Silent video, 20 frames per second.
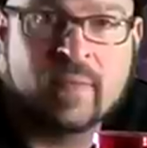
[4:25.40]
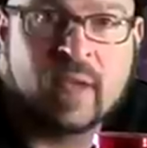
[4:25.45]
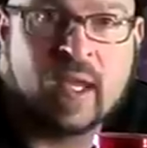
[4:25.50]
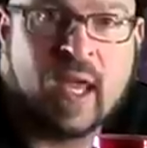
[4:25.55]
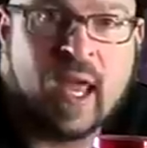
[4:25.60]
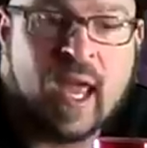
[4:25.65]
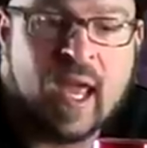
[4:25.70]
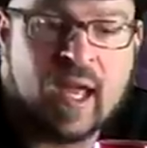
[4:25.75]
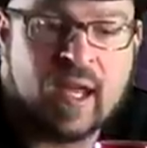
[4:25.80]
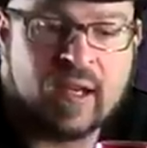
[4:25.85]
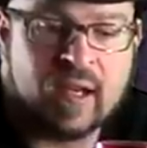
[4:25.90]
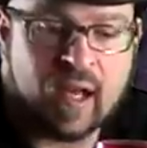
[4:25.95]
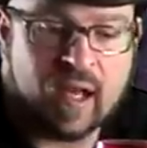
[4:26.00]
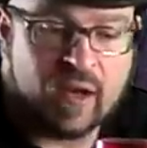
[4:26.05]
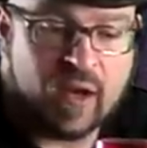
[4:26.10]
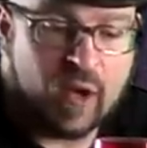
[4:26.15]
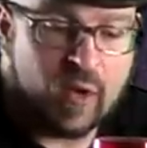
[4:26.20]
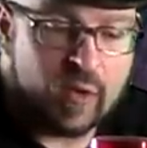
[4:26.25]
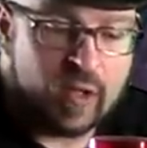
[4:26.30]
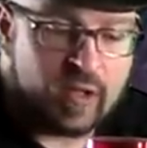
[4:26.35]
And
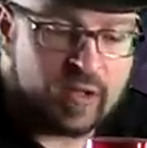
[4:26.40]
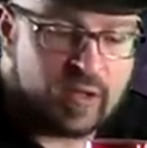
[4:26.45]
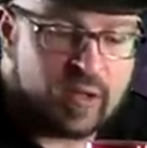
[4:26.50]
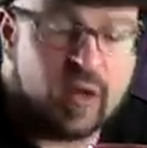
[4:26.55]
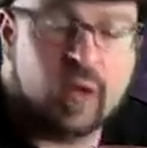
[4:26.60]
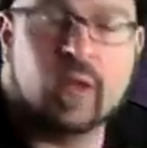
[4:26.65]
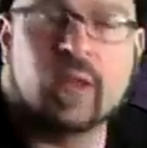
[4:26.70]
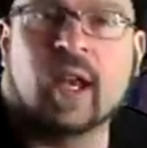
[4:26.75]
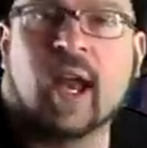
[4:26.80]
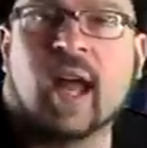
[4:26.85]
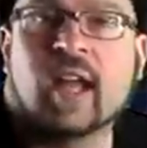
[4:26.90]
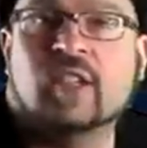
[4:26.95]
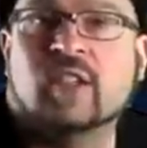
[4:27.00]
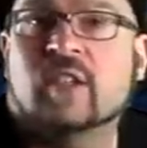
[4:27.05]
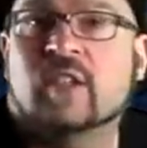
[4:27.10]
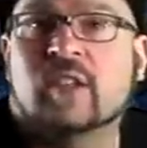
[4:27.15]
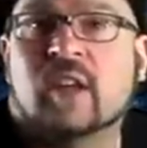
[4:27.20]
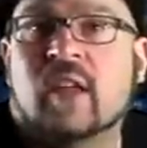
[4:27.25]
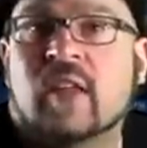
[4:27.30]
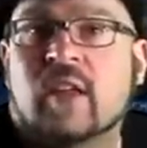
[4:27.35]
notice, though, that I
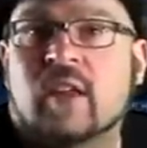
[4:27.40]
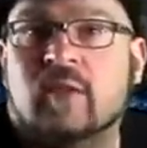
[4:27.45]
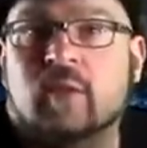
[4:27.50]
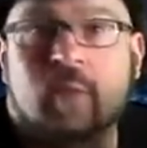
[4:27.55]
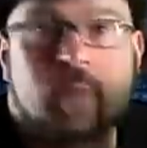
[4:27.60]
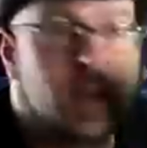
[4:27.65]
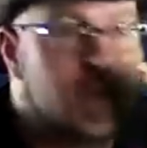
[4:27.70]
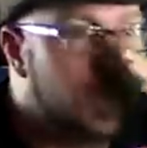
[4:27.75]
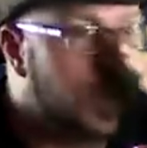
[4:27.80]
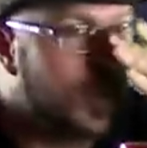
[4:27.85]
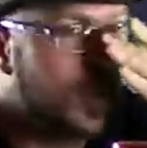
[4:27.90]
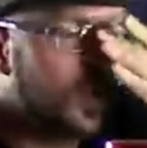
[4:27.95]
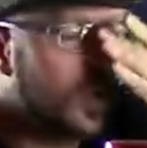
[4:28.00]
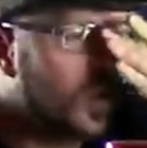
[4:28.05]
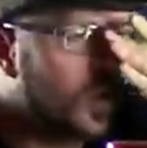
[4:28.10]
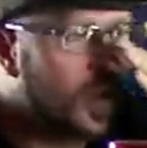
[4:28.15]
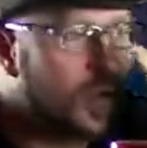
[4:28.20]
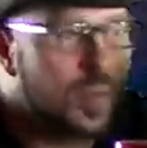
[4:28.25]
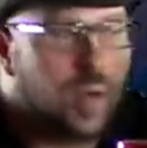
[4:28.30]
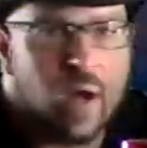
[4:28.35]
just say that's for people in the
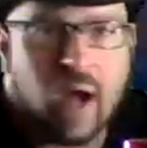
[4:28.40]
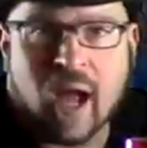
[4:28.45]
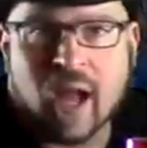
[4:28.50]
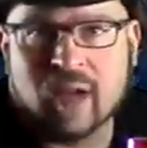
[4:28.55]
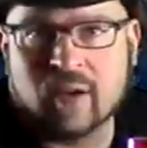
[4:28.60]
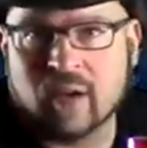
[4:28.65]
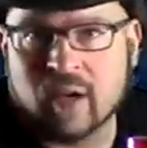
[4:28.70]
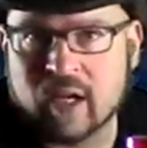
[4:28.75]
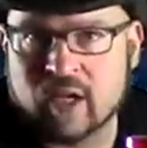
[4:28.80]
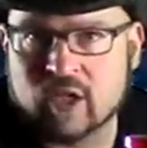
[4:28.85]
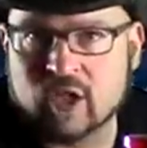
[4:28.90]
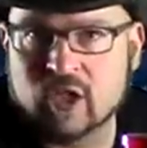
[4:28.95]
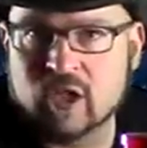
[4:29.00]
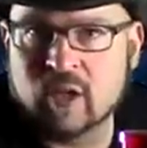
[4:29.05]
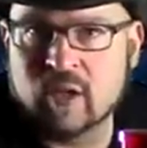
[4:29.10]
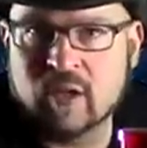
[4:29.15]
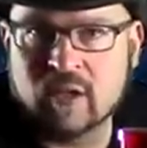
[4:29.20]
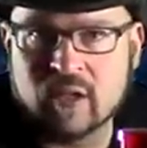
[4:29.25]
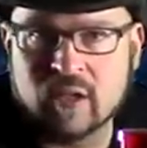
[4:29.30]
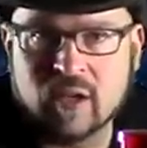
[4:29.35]
normal height range,
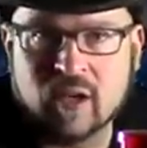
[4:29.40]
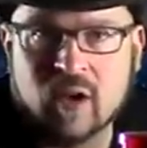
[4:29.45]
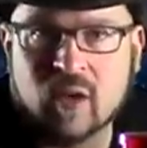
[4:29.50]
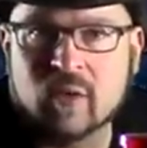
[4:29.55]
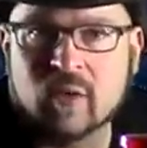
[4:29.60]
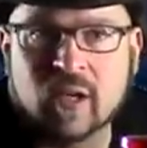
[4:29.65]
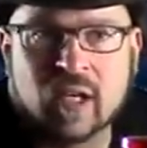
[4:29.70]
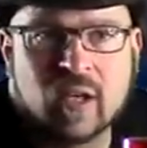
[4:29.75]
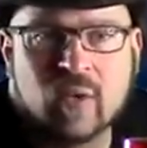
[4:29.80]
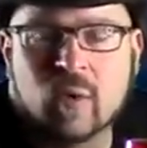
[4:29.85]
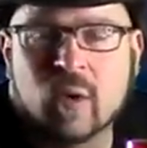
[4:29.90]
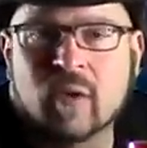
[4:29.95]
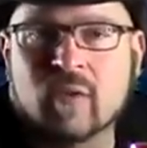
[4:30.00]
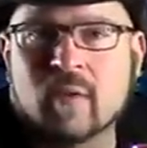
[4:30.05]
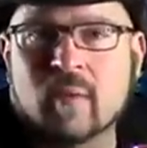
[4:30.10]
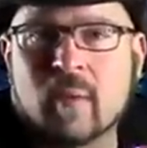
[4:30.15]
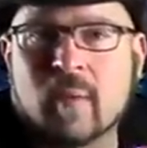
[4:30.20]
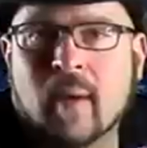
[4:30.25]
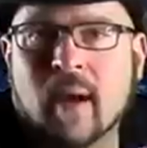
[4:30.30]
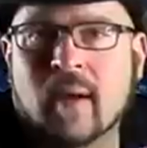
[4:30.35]
you know, anywhere
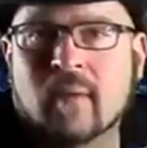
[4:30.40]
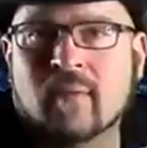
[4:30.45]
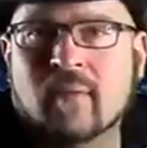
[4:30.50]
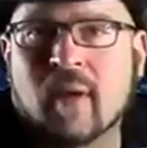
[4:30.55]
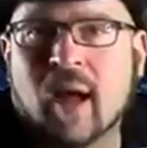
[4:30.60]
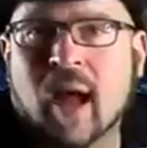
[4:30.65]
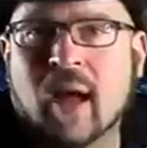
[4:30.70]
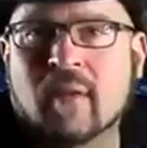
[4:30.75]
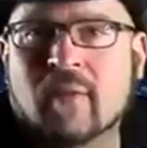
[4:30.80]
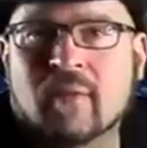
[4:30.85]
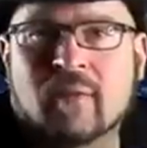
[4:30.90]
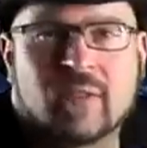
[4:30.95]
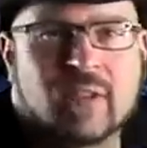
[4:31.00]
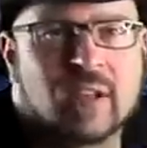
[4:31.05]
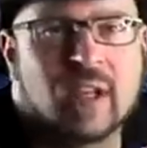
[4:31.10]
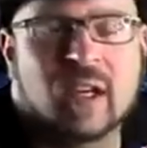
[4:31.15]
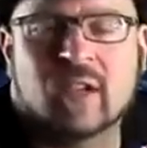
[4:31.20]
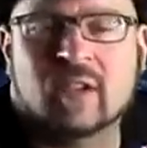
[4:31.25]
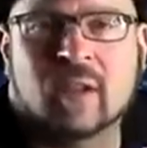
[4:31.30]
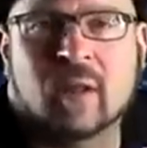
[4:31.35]
from about
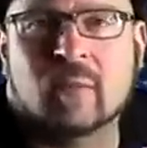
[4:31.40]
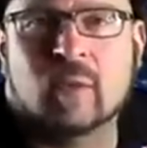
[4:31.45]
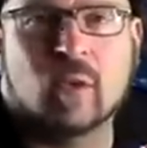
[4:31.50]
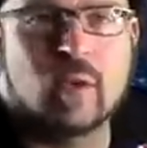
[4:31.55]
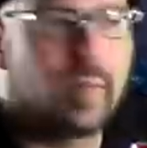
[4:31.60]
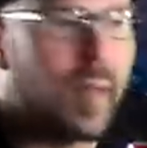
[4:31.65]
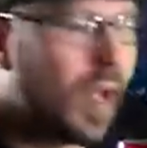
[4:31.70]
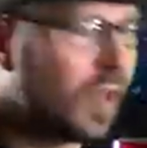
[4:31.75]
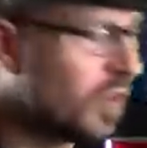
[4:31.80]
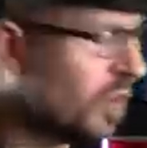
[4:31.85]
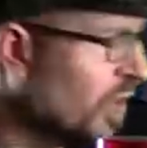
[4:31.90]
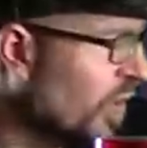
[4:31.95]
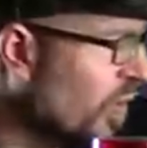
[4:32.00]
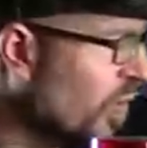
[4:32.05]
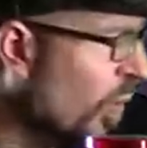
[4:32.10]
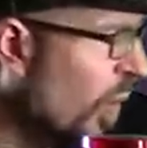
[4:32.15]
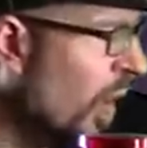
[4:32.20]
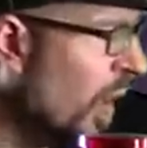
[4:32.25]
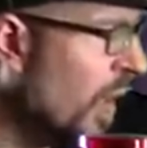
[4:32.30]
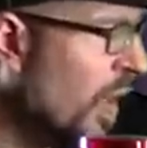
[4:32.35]
5'6" up to about
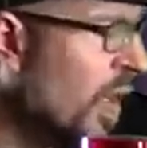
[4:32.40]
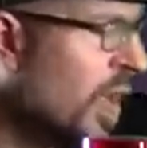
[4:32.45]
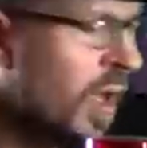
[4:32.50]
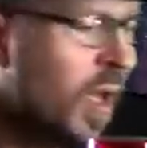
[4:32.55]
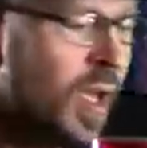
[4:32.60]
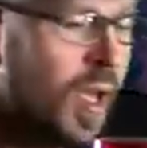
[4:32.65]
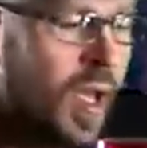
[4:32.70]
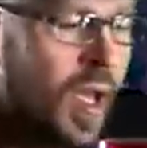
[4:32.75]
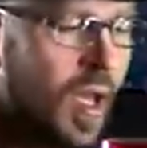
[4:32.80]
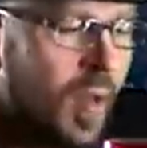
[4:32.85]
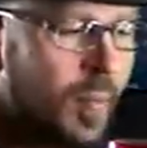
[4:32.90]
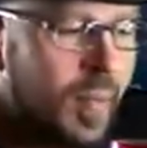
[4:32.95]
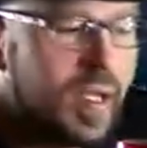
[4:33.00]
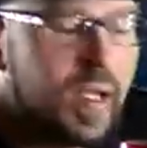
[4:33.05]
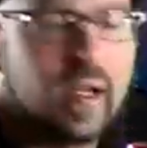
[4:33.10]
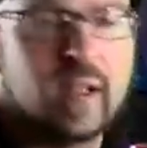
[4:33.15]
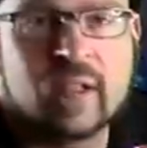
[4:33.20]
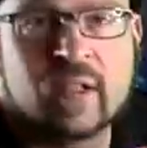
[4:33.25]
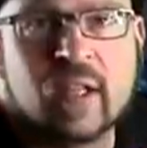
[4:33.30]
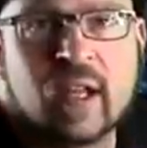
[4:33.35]
6'1".
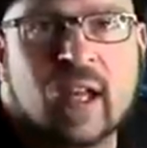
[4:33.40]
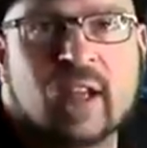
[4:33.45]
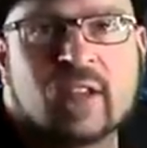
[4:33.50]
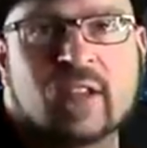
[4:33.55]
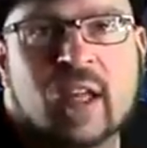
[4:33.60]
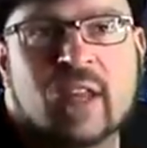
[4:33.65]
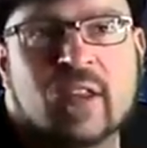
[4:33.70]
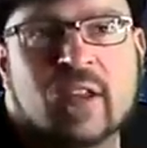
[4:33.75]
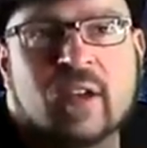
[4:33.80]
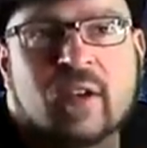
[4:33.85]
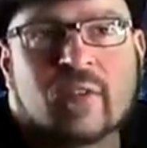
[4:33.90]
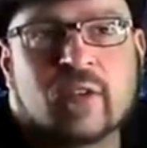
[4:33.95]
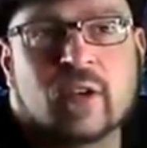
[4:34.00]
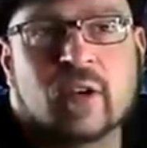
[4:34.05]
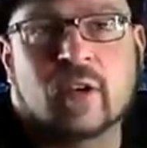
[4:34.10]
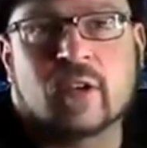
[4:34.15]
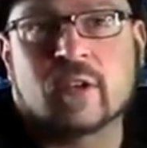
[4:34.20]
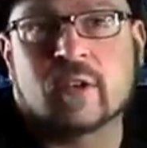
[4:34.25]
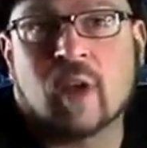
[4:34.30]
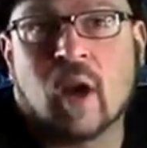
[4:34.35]
Because then I say that if
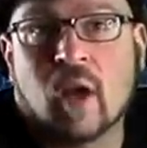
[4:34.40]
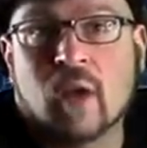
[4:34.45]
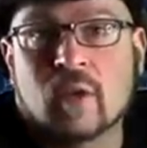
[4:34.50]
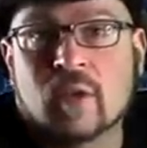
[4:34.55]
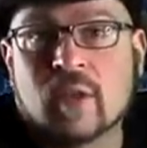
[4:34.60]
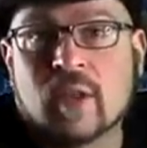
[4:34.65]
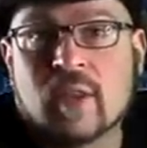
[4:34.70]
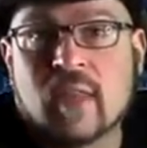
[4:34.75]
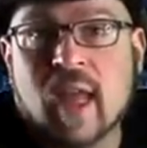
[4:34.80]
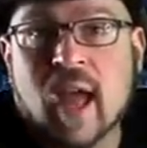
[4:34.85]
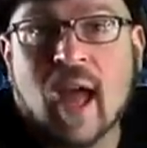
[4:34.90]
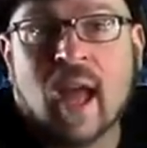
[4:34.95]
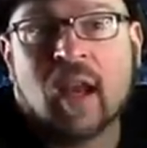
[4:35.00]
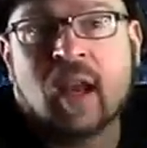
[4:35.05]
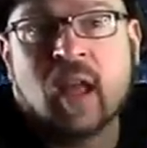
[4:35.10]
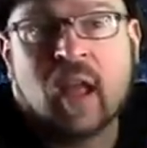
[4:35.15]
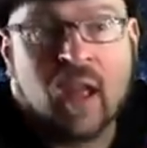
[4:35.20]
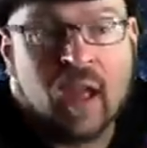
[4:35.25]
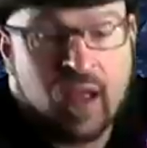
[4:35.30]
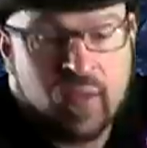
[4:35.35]
they're taller than that,
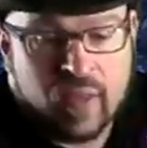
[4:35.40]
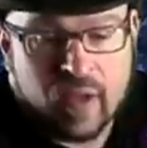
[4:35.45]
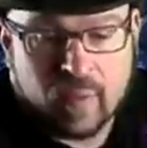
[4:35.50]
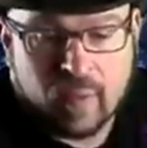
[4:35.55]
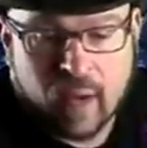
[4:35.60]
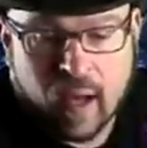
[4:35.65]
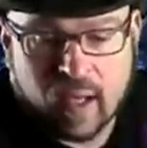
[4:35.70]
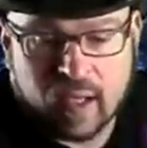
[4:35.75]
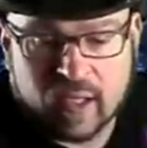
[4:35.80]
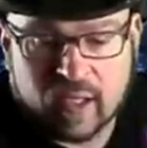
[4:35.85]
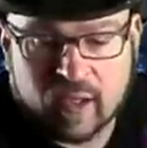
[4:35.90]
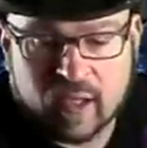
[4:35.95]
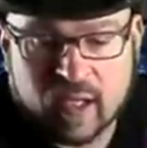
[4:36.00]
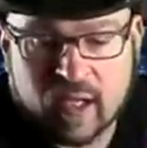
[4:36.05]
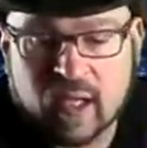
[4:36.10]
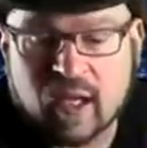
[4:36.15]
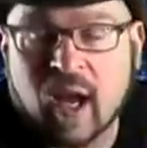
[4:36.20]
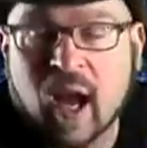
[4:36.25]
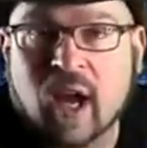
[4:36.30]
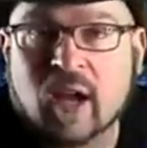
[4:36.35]
they're probably going to
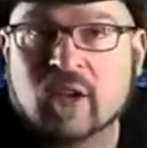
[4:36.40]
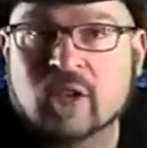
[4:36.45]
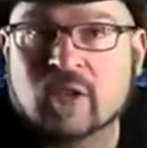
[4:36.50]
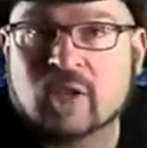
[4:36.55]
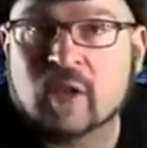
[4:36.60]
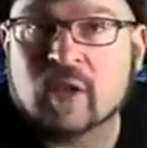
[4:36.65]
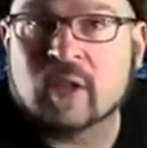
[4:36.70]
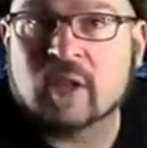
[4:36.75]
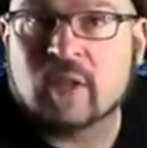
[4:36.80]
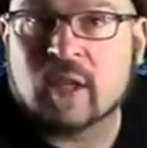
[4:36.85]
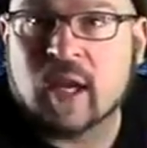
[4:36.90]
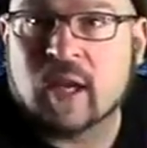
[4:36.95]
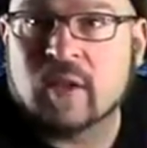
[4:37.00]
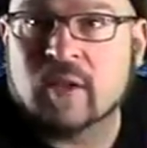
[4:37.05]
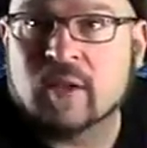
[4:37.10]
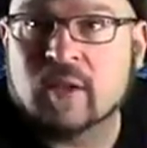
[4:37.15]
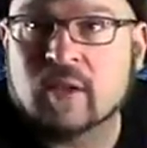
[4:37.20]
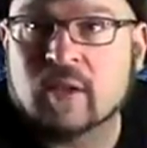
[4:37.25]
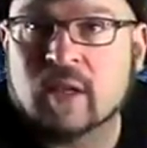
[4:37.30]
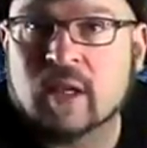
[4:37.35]
hit higher strength
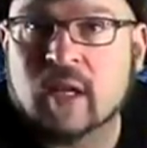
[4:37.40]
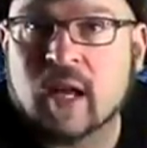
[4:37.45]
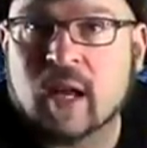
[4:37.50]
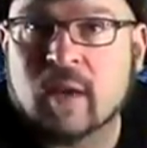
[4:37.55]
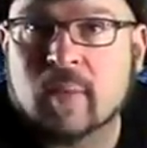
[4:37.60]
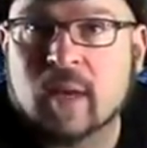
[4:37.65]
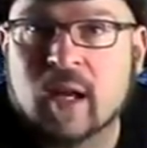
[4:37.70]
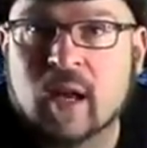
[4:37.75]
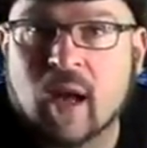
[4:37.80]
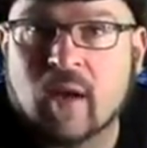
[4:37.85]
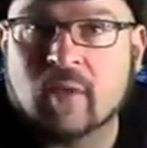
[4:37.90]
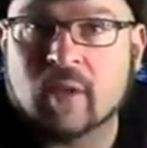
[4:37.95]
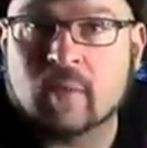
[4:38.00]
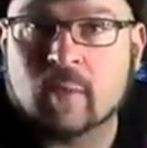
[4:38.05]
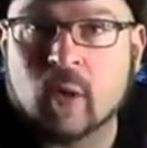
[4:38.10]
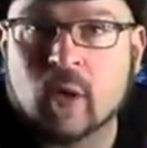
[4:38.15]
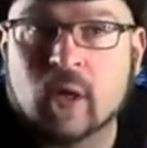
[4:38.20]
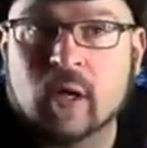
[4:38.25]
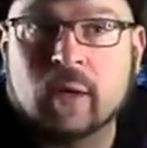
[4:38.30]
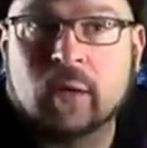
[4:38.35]
standards to get out of my novice
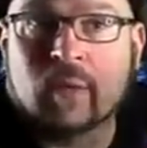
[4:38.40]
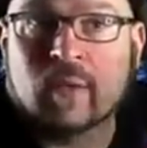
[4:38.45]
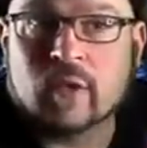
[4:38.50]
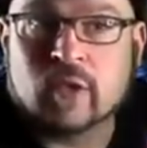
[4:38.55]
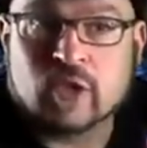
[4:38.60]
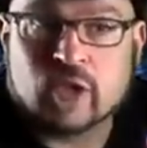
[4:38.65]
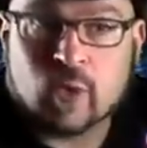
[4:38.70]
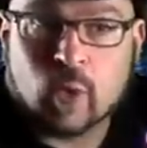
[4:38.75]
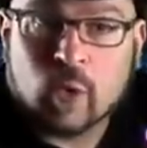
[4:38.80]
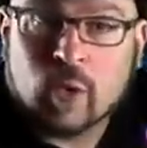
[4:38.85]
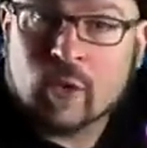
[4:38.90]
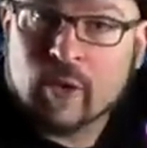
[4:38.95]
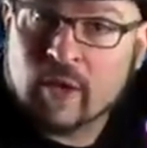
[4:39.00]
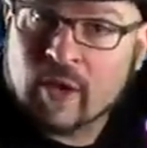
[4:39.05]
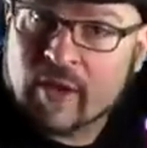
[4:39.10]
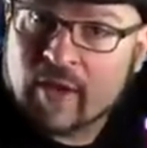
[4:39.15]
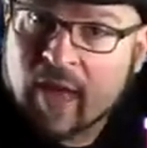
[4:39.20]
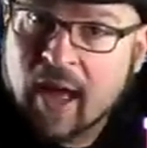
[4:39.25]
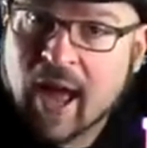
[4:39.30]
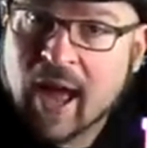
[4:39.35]
program. If they're shorter
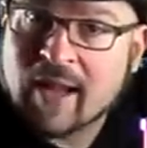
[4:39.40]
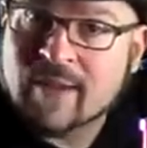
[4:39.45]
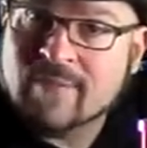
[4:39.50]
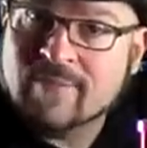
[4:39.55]
than that,